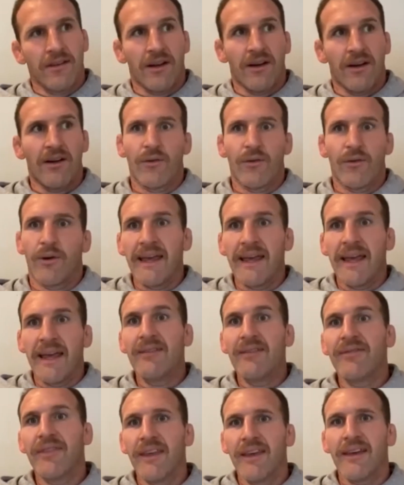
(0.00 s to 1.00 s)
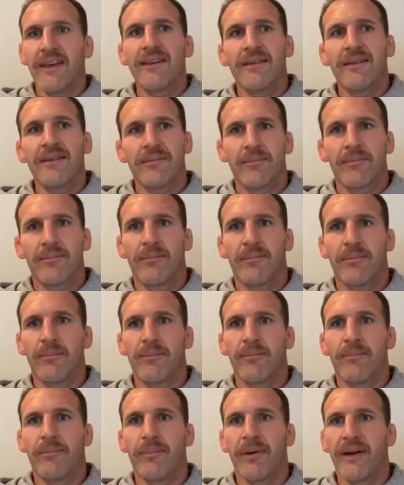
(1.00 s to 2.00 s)
what we had there,
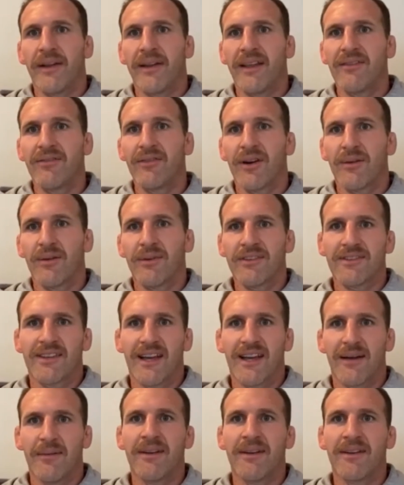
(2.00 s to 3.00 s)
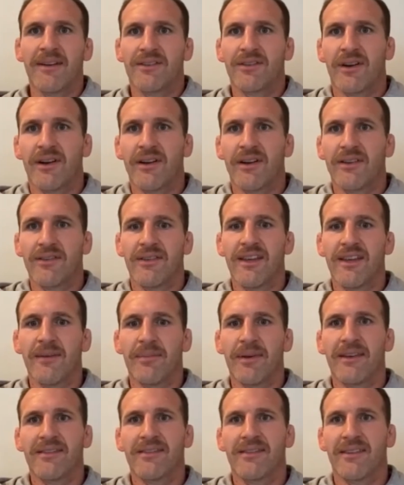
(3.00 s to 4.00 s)
but everyone wants to come in and try and do their
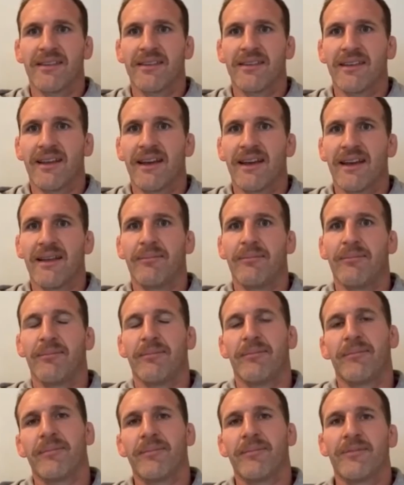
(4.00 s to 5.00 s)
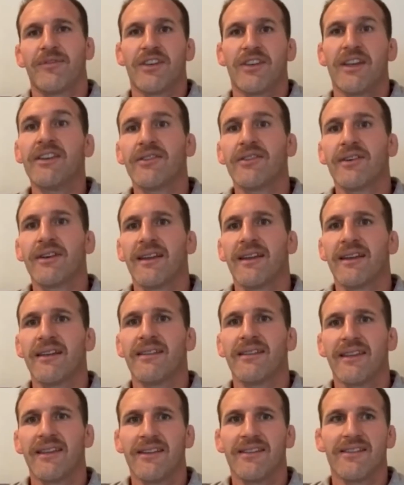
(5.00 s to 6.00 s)
best, and
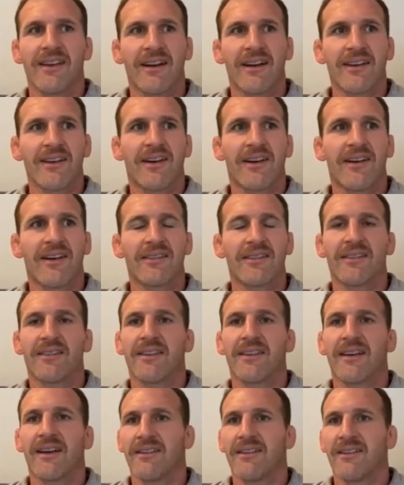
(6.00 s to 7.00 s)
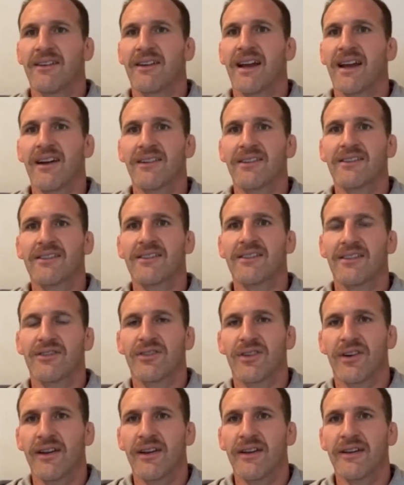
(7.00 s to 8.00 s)
genuinely these young guys are encouraged to
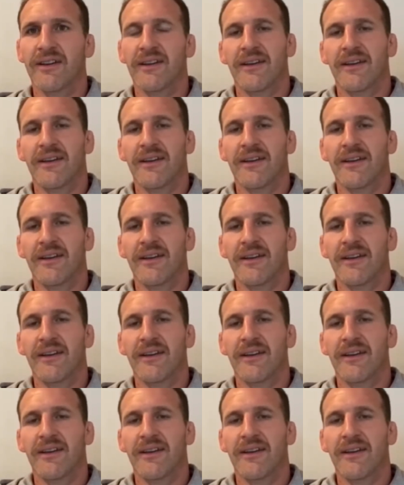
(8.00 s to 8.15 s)
try and